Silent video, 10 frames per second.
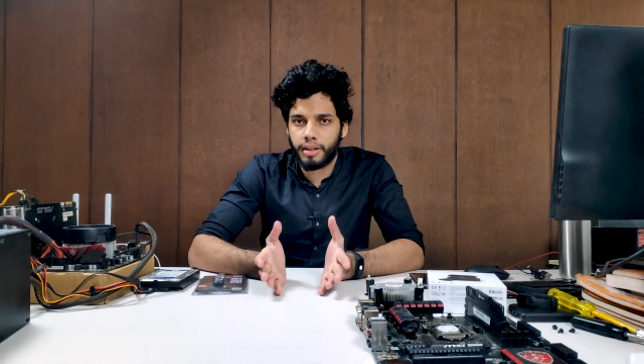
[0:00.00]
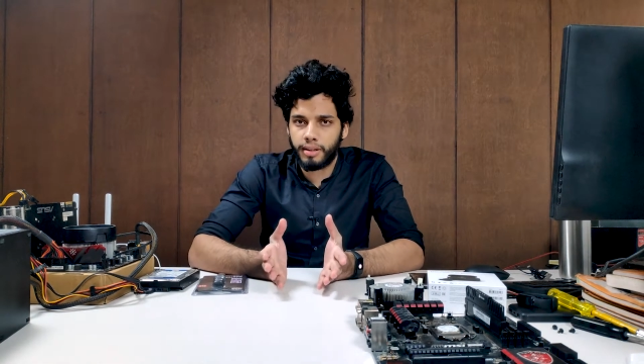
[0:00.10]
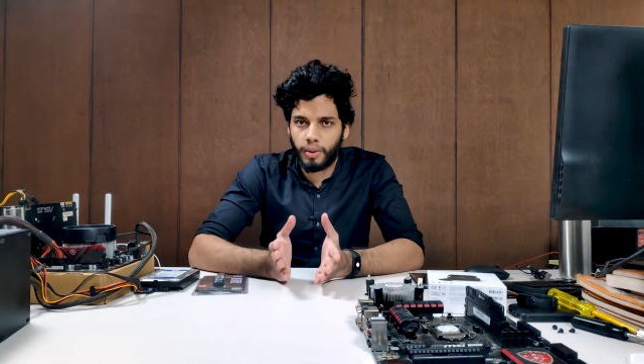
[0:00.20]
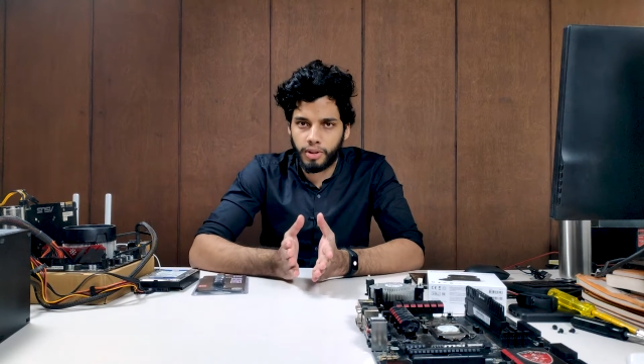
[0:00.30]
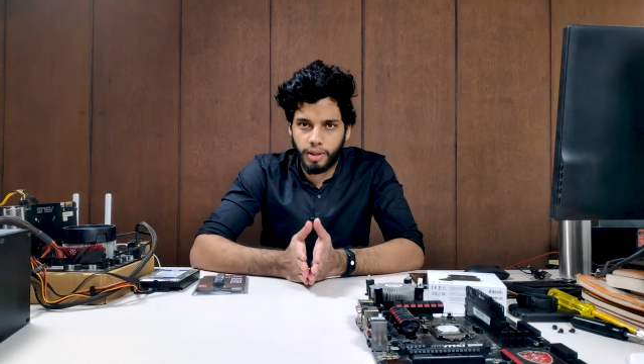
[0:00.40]

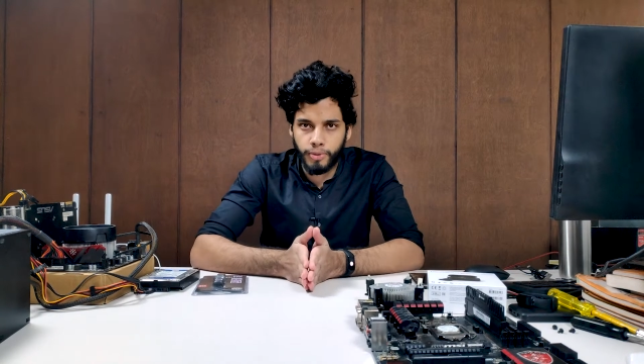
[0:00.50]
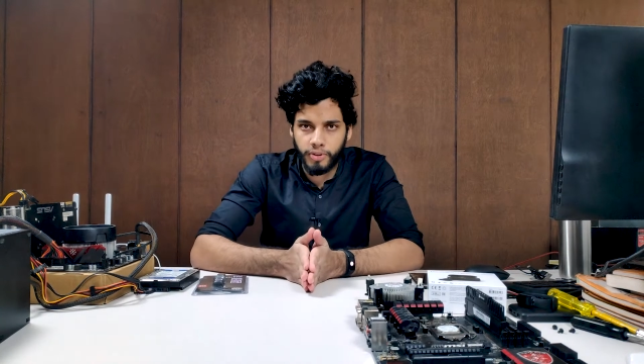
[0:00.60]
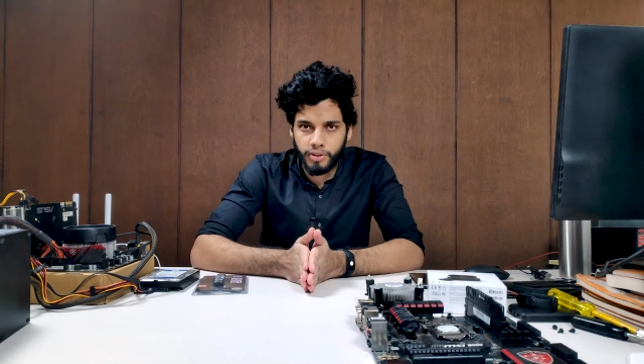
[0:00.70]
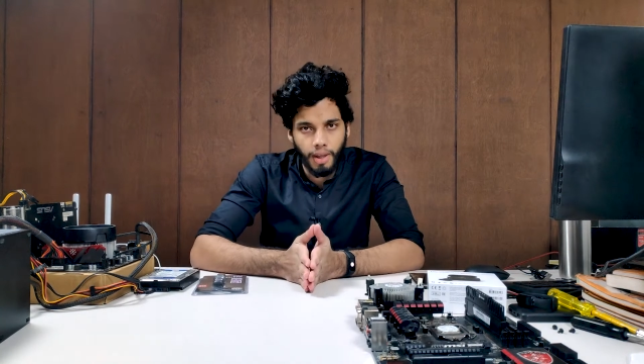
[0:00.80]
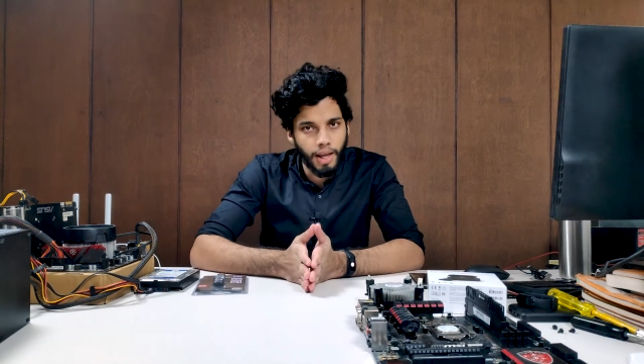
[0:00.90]
in our
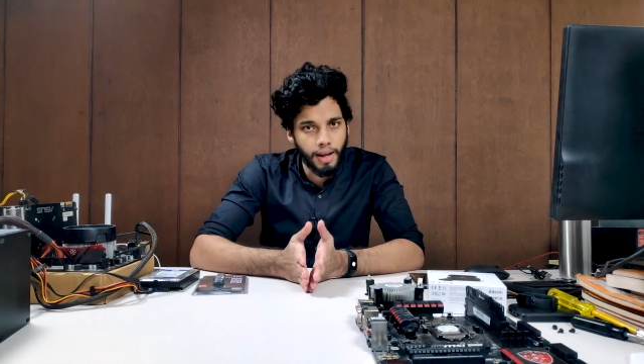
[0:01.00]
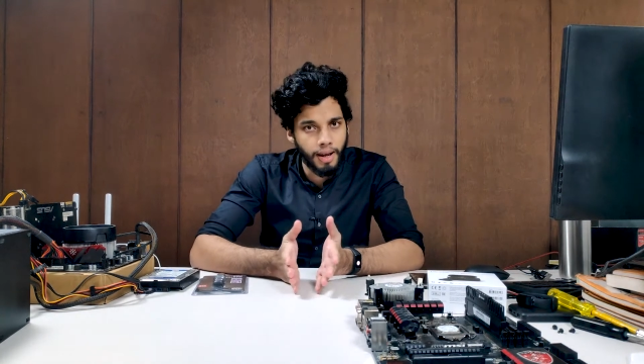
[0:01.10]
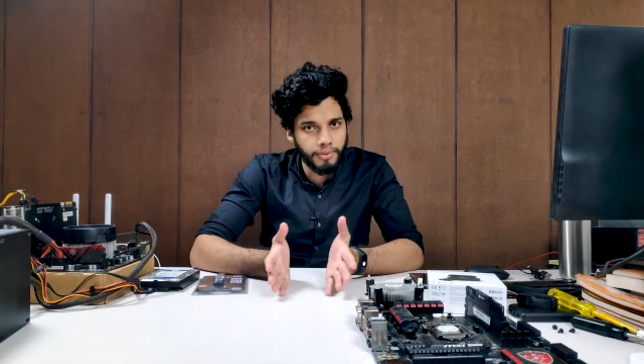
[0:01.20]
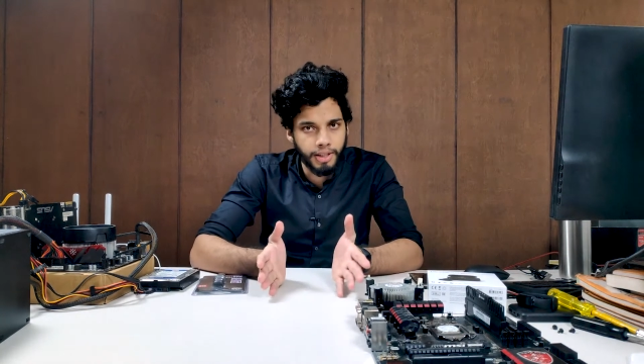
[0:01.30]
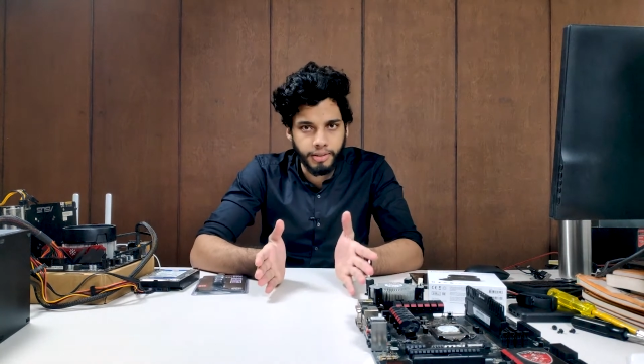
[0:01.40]
computer? And I
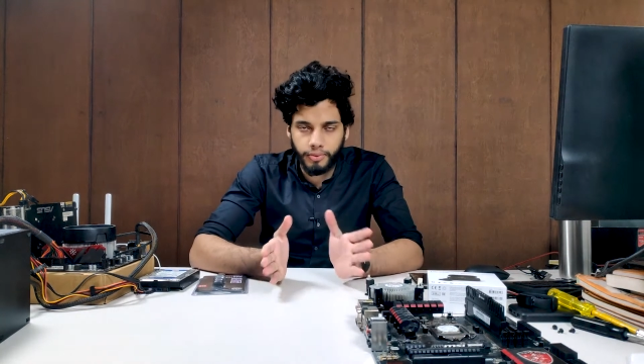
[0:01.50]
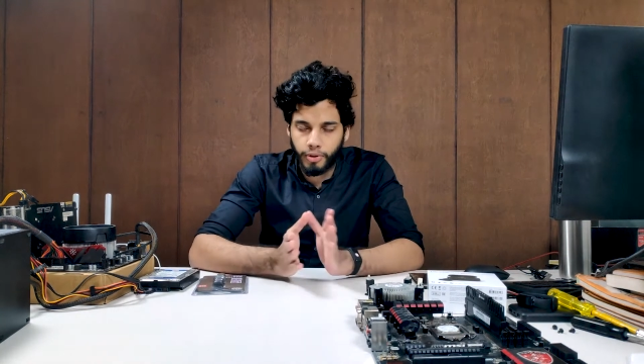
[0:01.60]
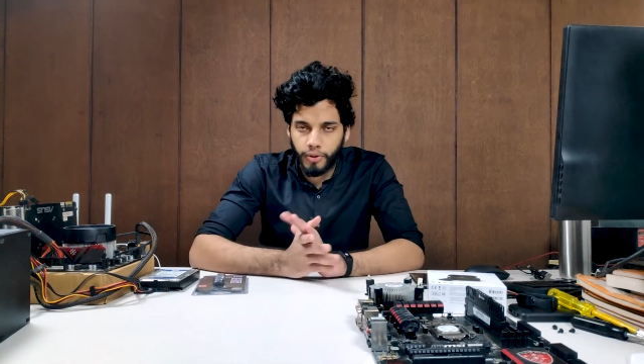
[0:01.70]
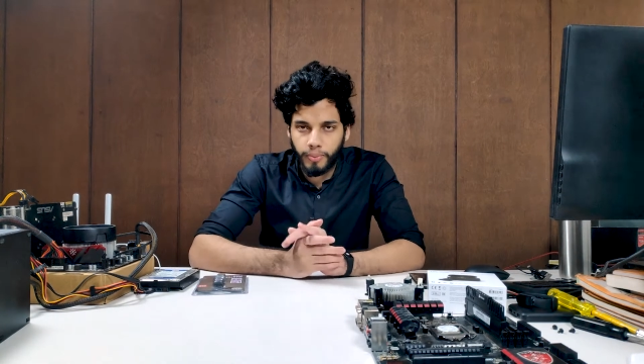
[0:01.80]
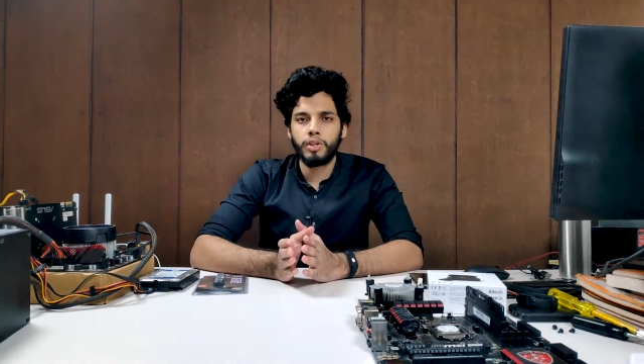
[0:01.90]
have the answer
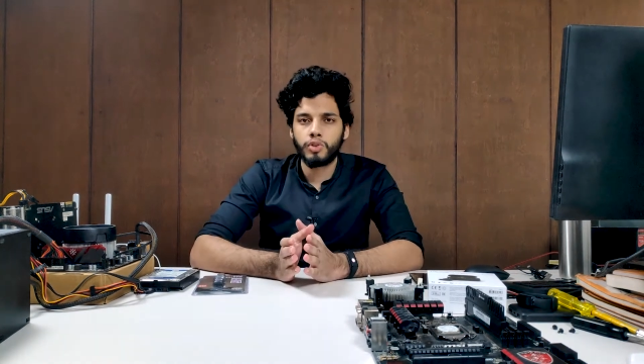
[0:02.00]
for you.